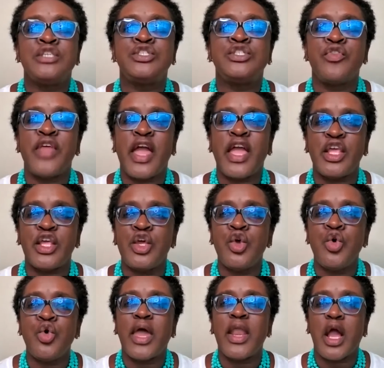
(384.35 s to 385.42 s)
so that
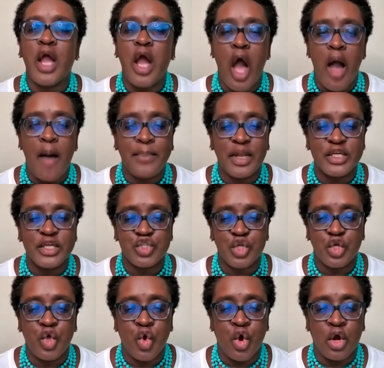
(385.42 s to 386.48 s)
you can
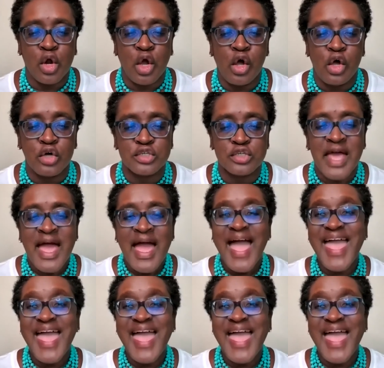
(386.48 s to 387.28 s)
accomplish your goals.